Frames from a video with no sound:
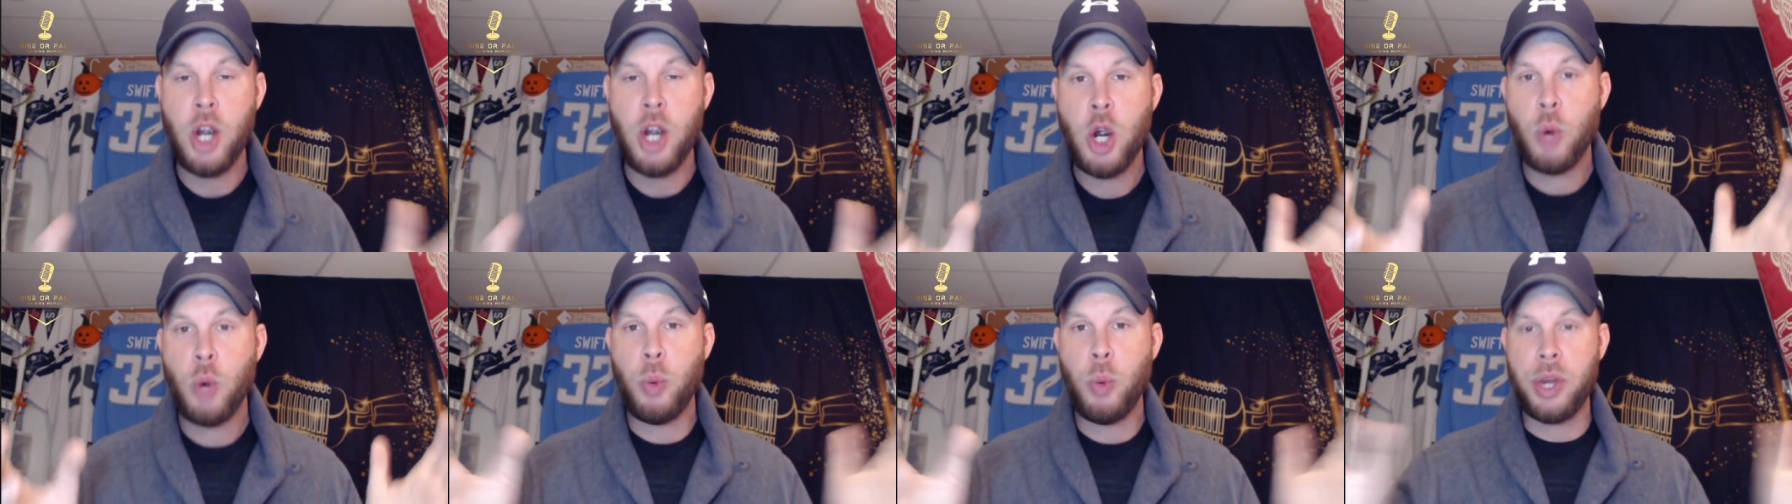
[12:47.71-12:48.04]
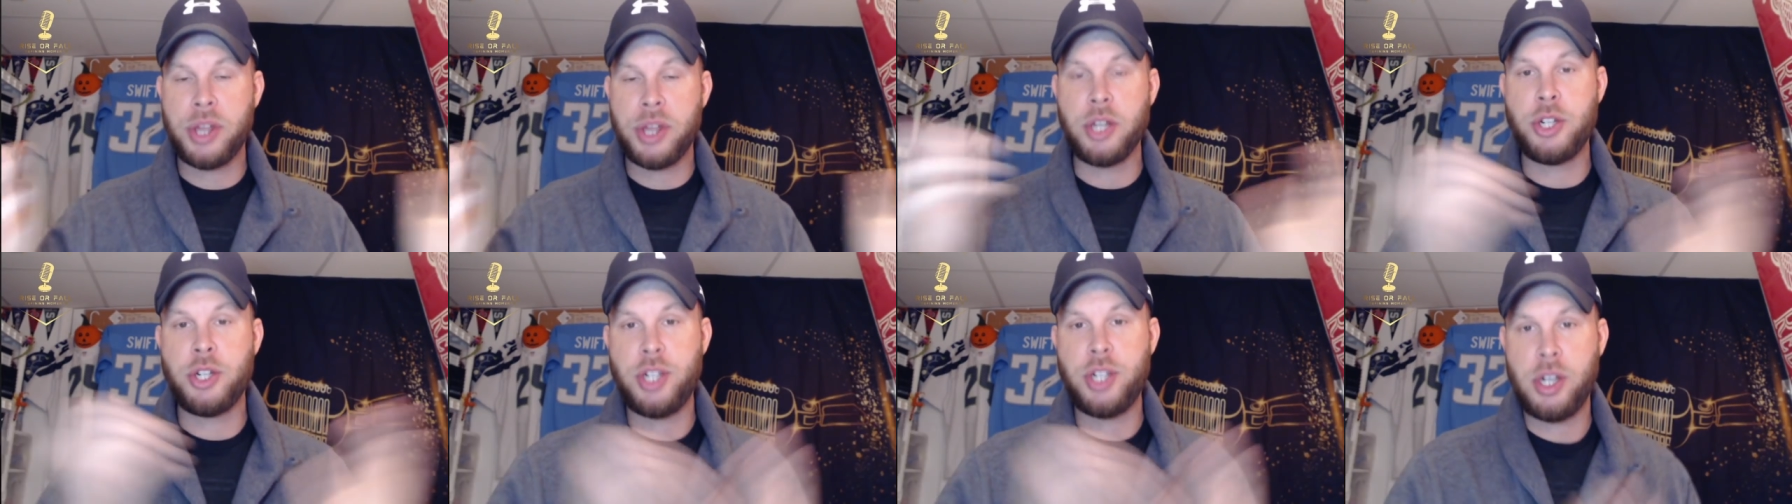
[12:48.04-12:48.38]
with
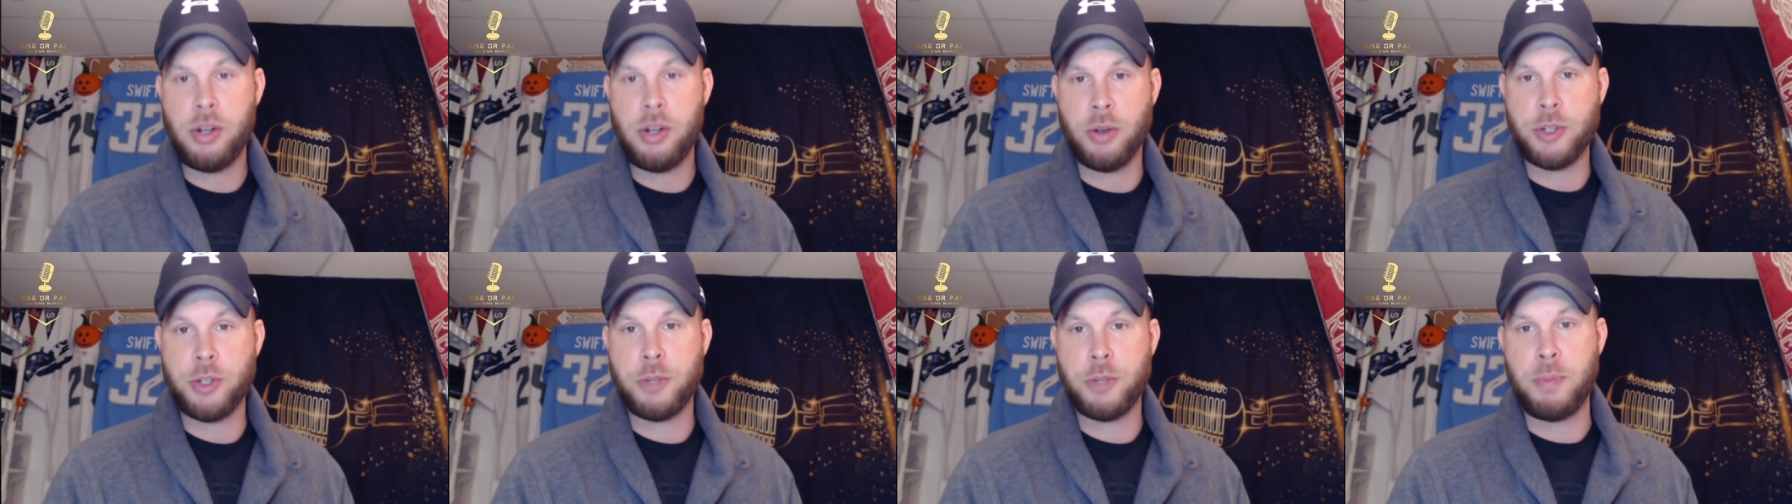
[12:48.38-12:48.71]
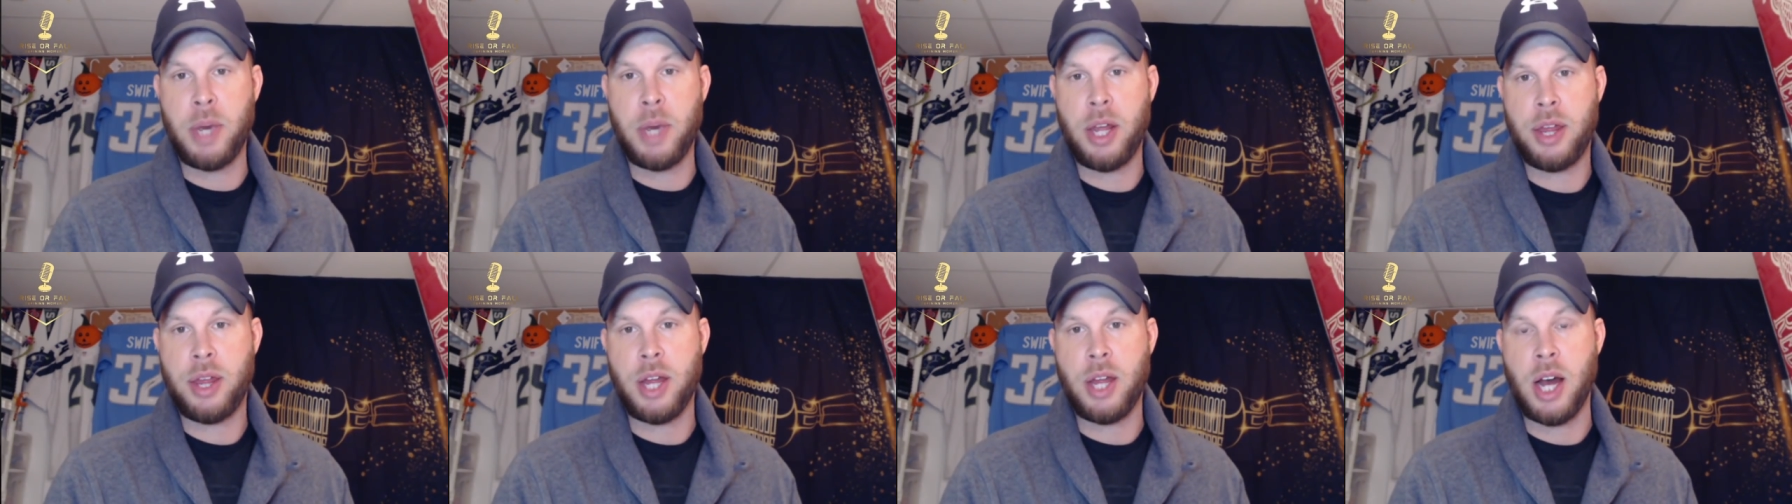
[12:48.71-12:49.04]
the Geno
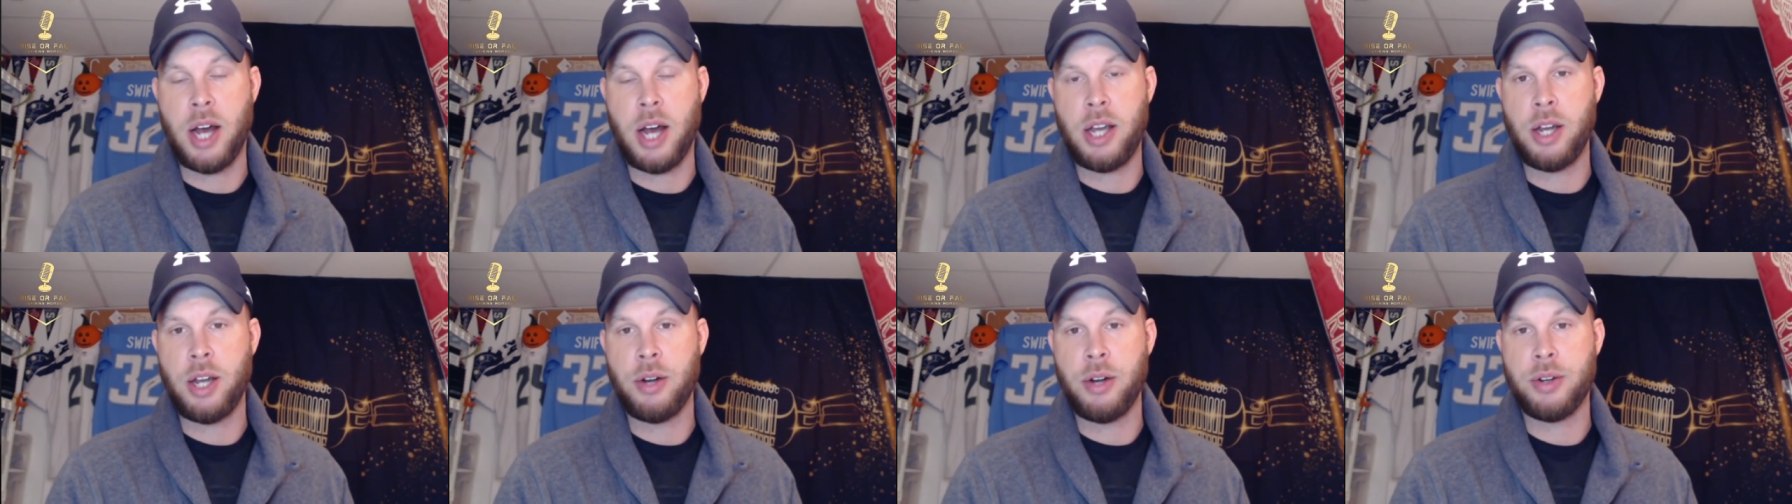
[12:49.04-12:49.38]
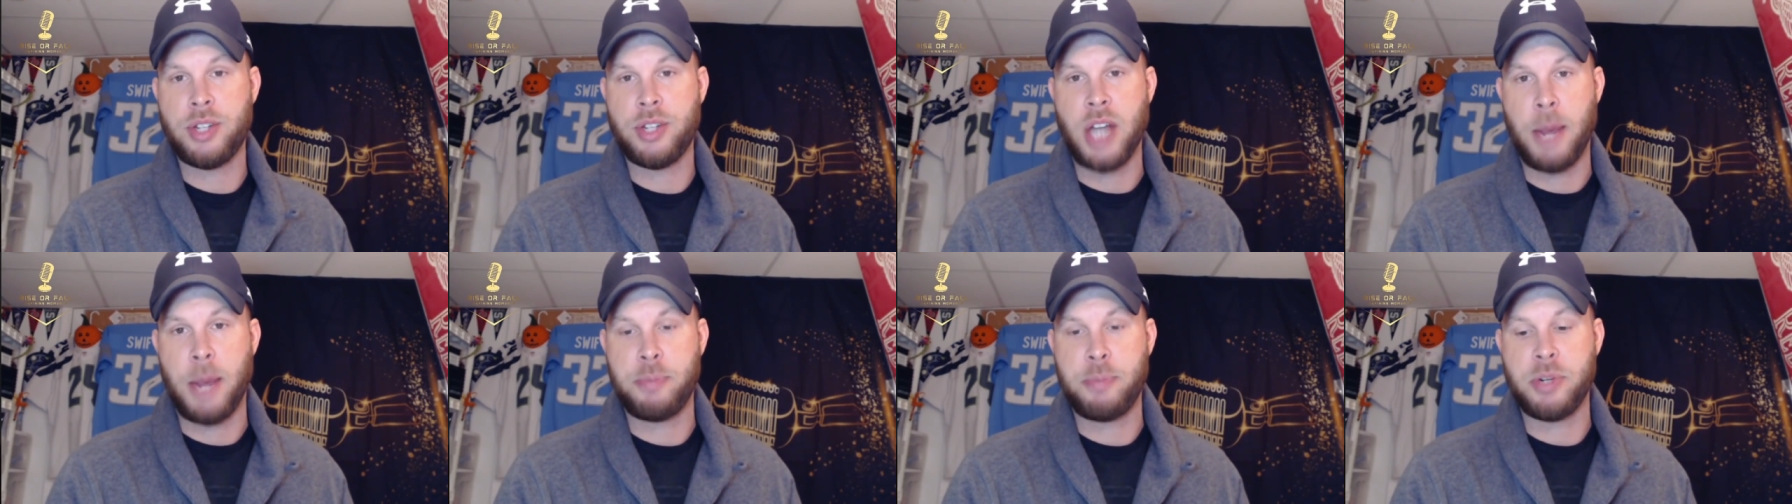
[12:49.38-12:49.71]
Smith uh,
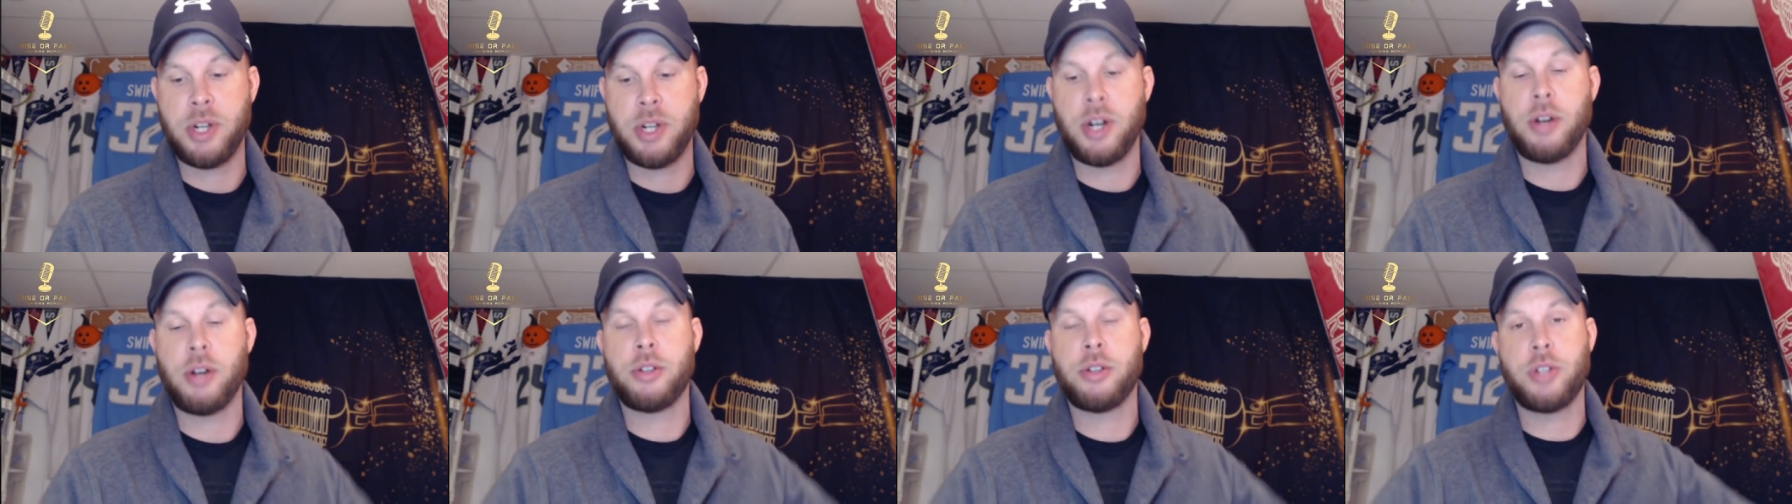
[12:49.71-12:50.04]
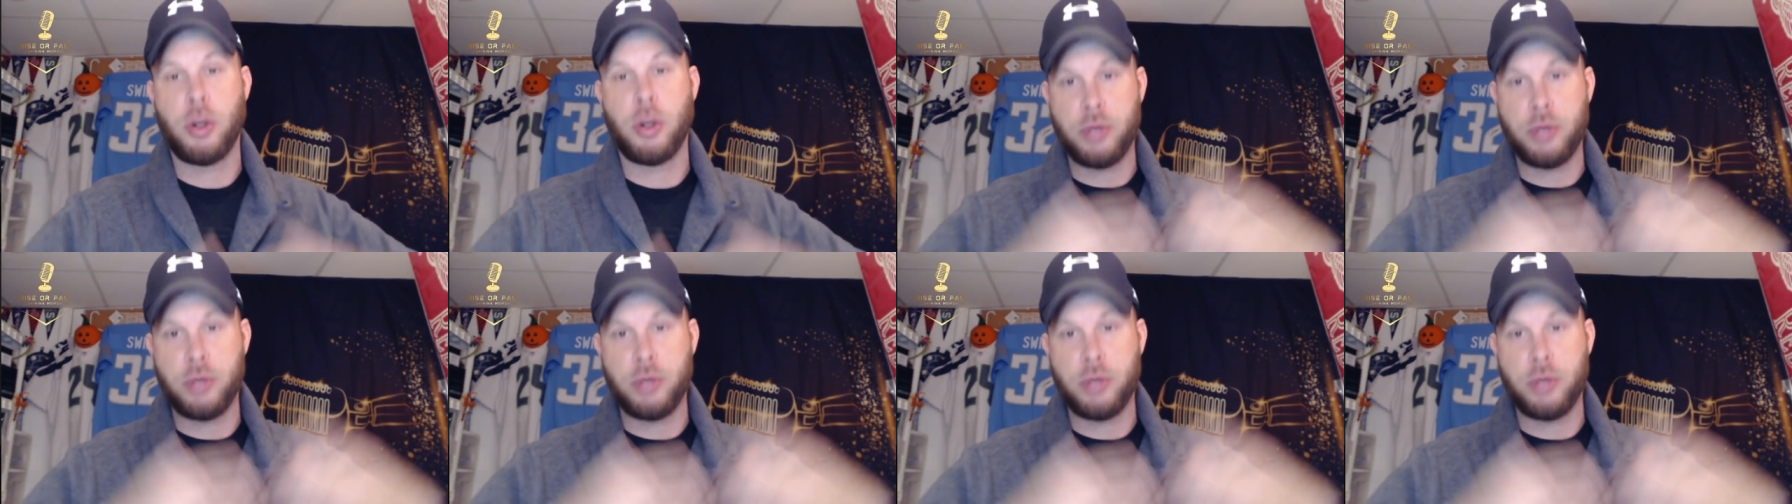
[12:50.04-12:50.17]
interception here? So